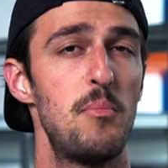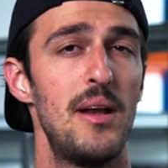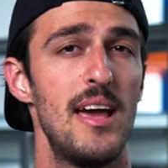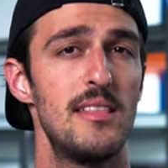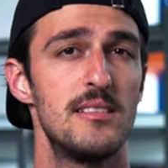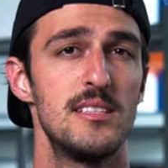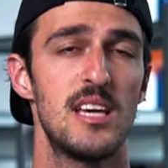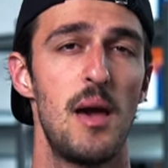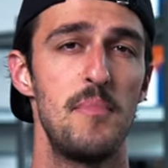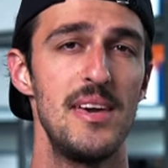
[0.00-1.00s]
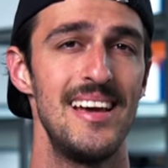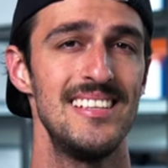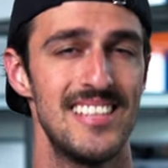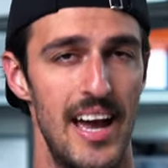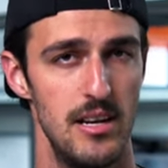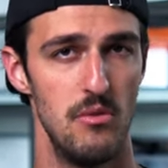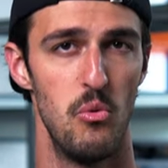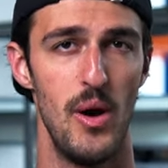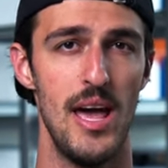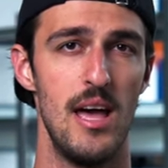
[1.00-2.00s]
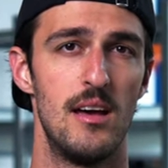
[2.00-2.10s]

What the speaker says: play, then this can be a sign of wear.